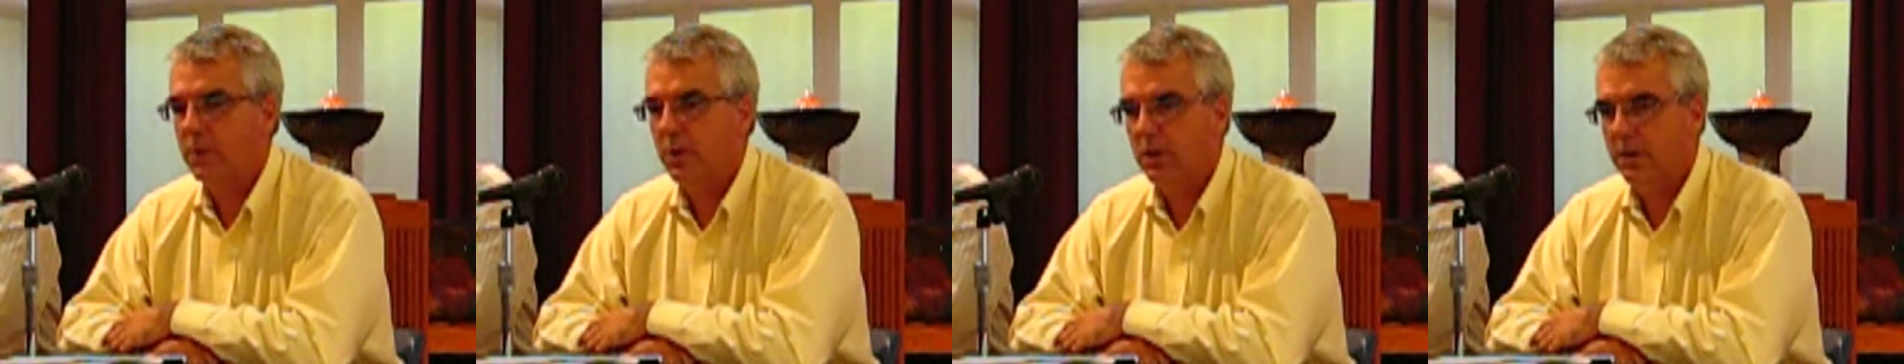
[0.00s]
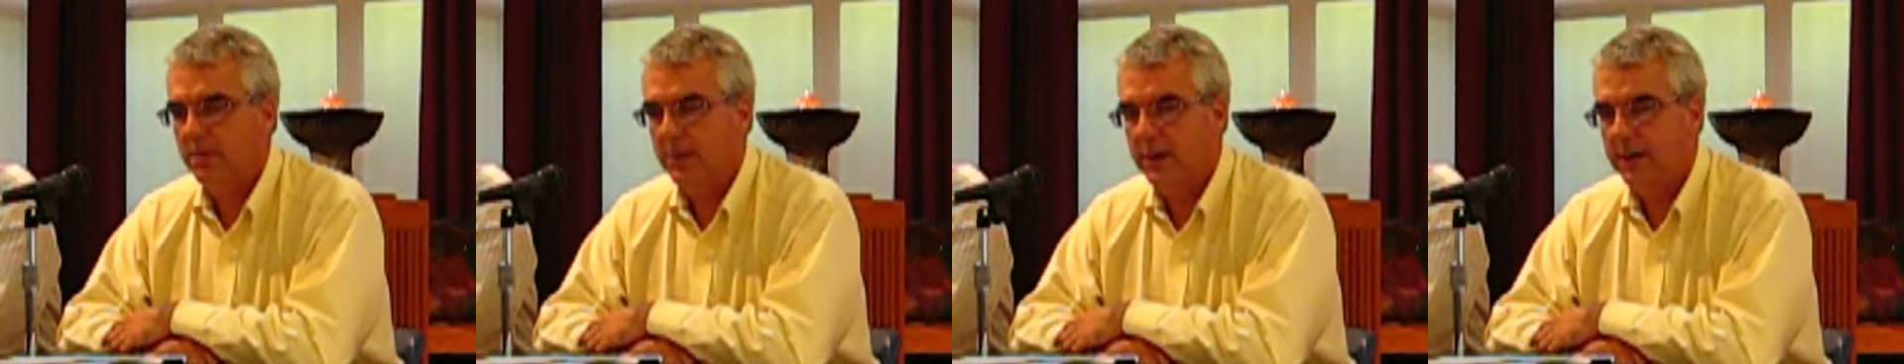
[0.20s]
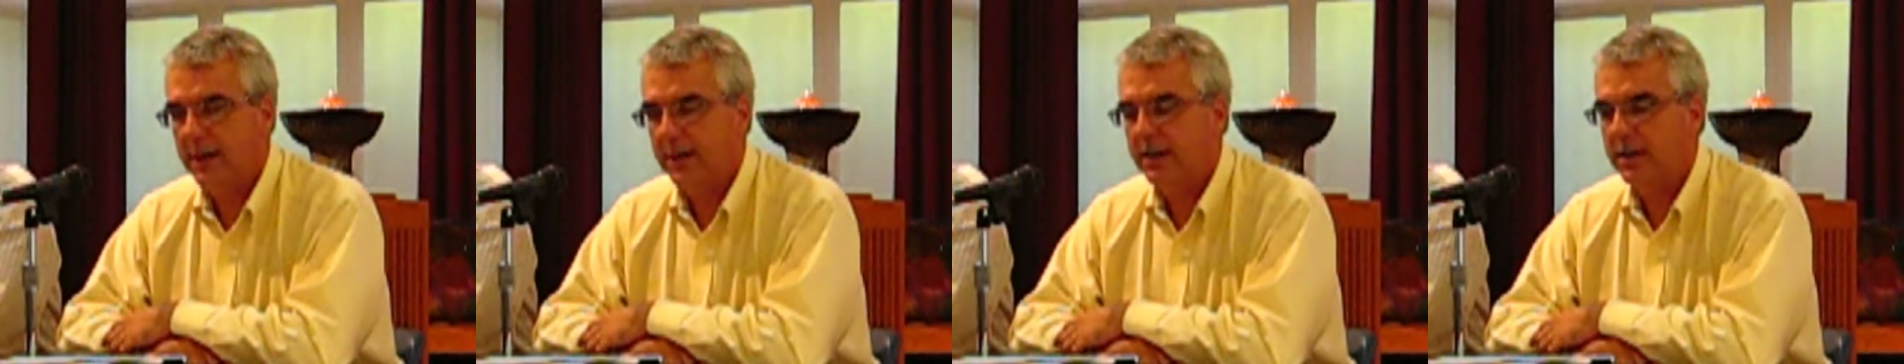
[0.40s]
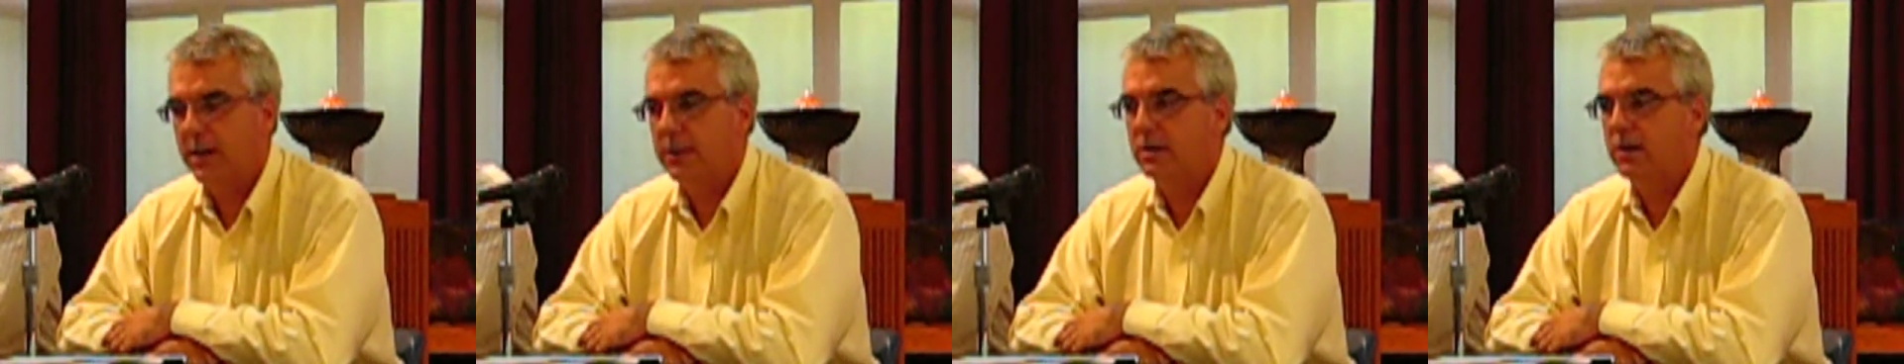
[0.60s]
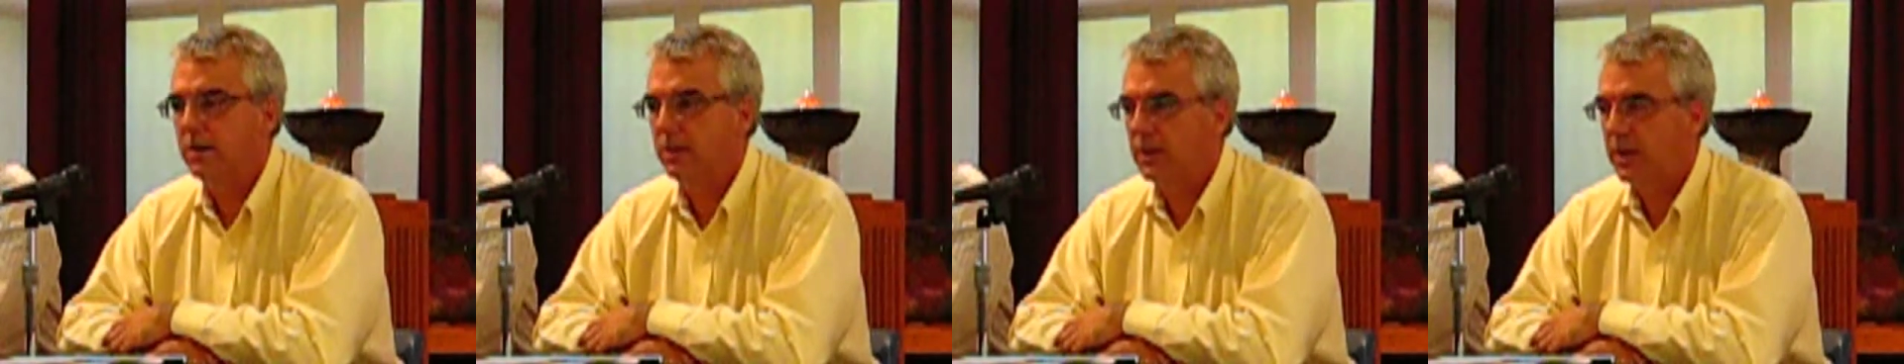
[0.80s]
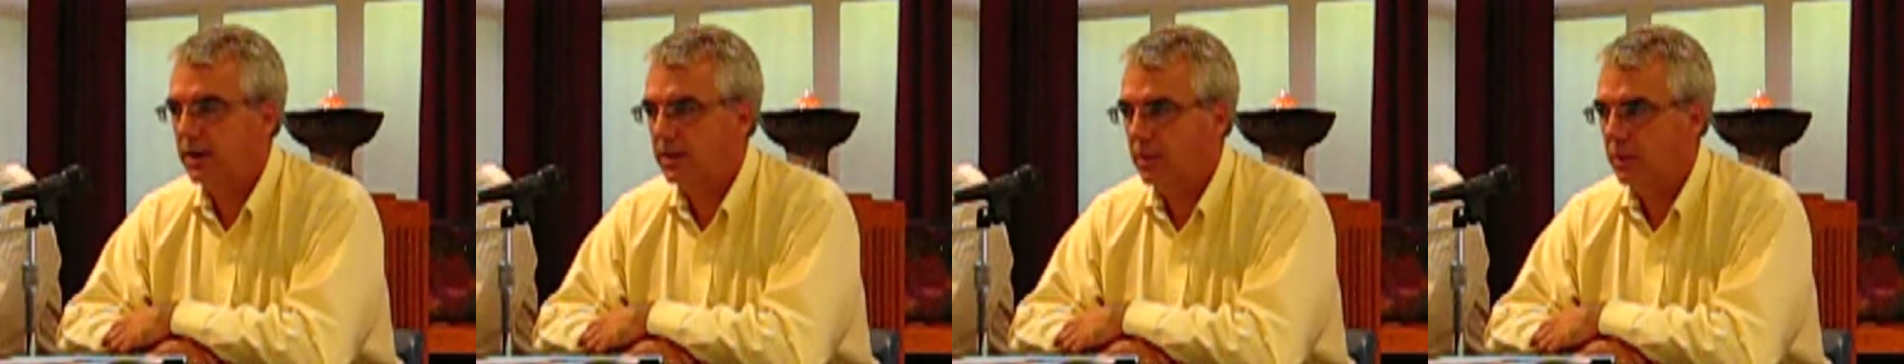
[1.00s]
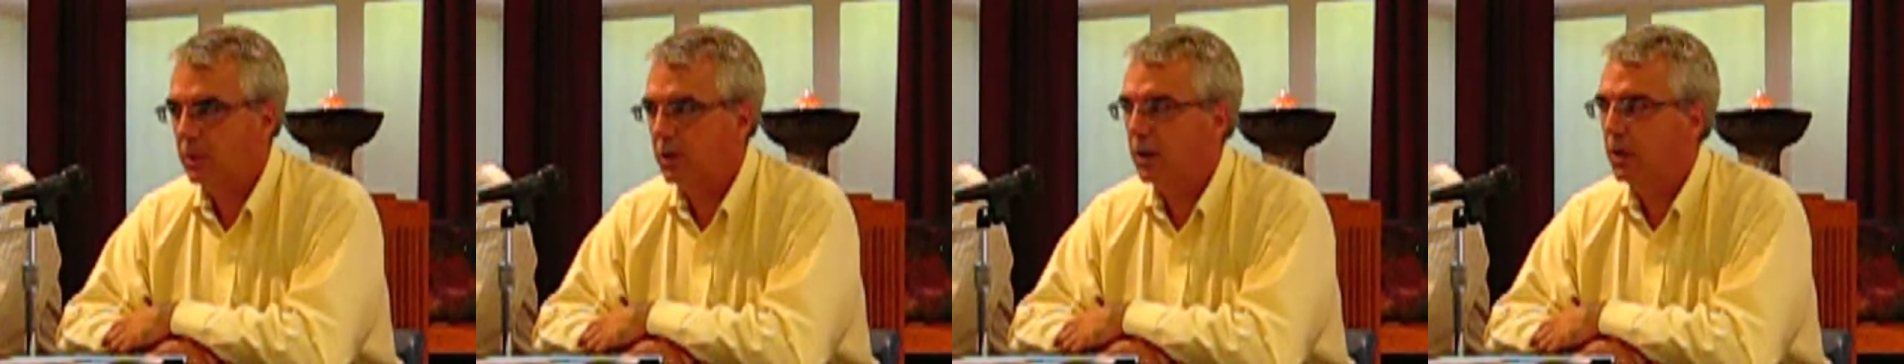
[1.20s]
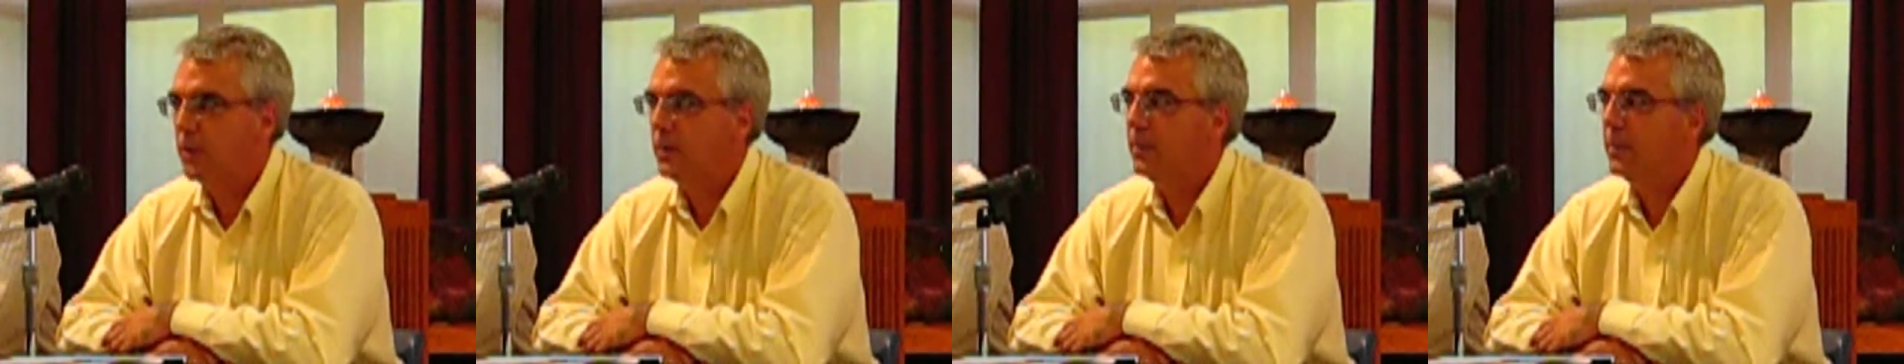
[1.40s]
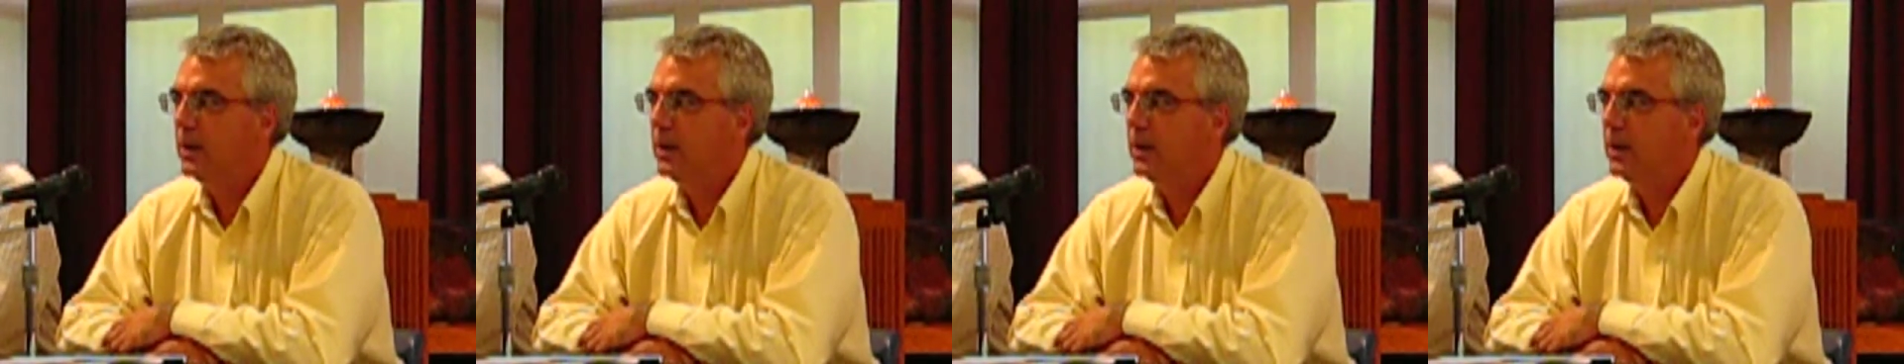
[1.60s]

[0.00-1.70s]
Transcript: Omaha not too long ago